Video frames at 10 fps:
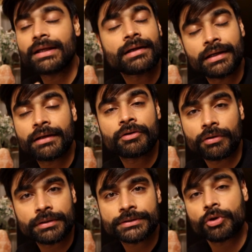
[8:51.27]
Canadian
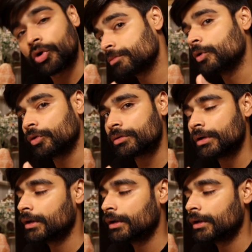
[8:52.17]
dollars or more